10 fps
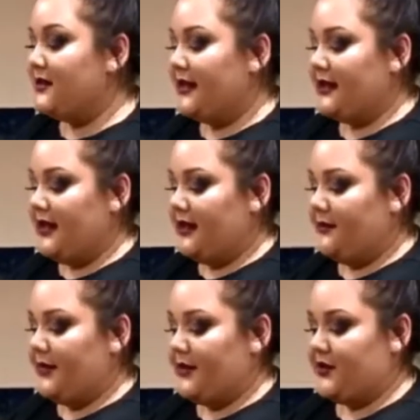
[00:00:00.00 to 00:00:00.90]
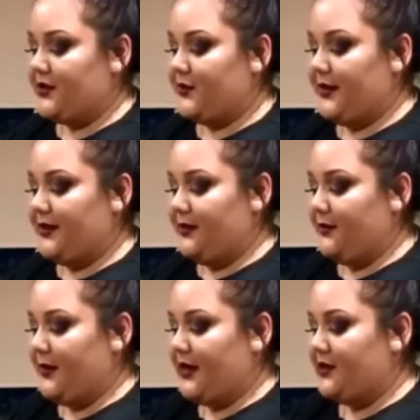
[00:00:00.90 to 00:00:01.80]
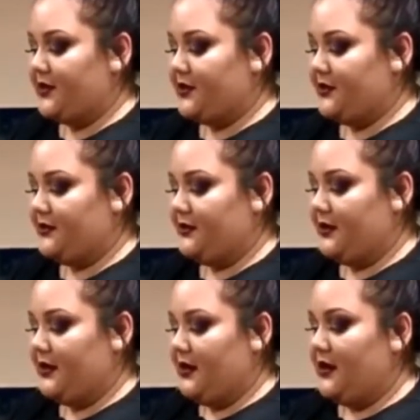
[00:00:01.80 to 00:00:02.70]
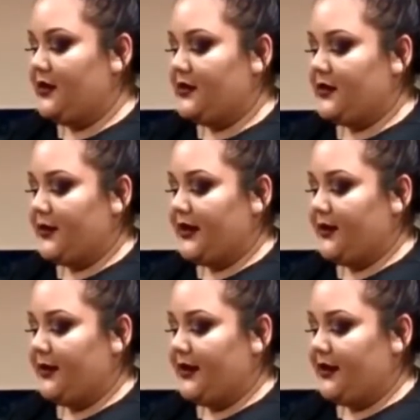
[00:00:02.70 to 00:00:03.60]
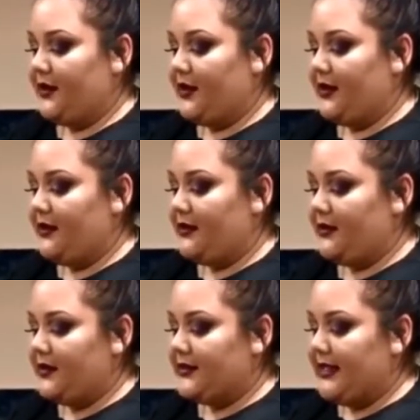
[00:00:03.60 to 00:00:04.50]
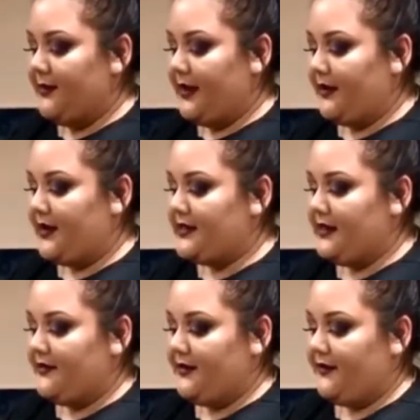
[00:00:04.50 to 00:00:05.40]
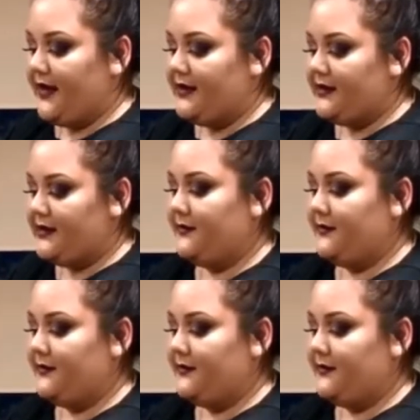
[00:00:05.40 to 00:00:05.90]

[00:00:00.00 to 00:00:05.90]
technique, but just with the brush. So we're gonna put it on the same areas of the face,